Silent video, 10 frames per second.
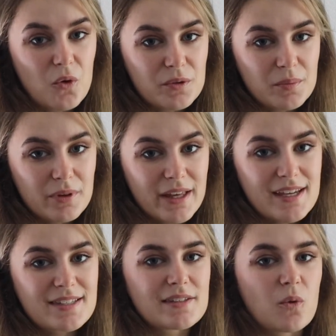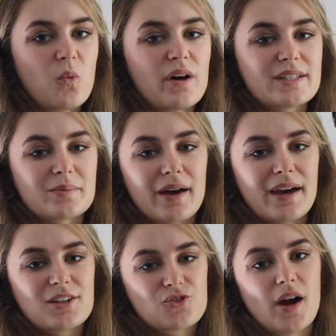old place was
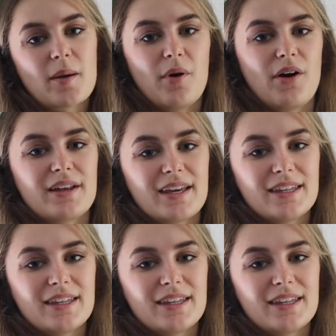my tripod.